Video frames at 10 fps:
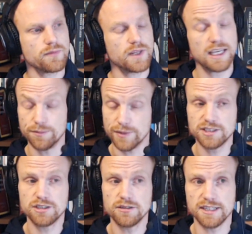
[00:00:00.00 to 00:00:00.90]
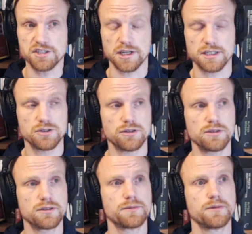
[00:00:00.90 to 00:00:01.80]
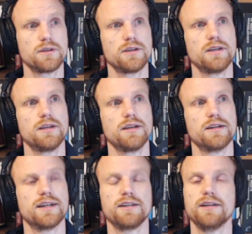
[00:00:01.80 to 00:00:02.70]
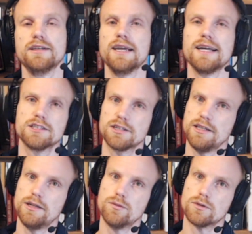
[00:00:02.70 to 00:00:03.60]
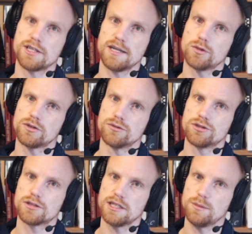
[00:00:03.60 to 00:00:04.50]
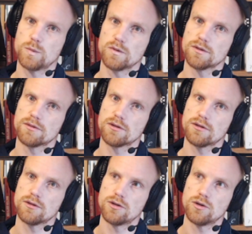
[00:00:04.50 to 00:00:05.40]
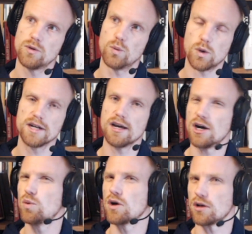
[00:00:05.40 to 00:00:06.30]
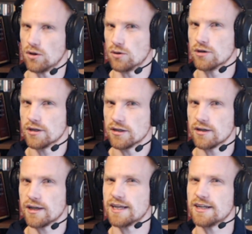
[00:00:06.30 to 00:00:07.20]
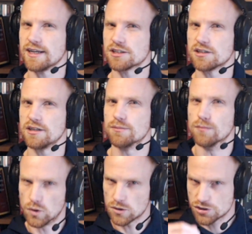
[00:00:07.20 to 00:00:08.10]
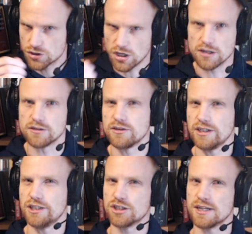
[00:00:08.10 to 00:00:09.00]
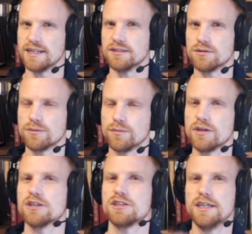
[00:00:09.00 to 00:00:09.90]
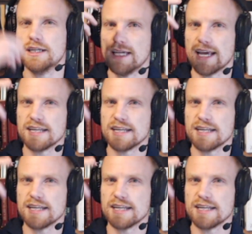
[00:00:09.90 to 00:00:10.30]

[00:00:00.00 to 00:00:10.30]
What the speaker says: he mentioned as a result, that he actually was able to sleep 1 hour longer and actually more solid each night, because he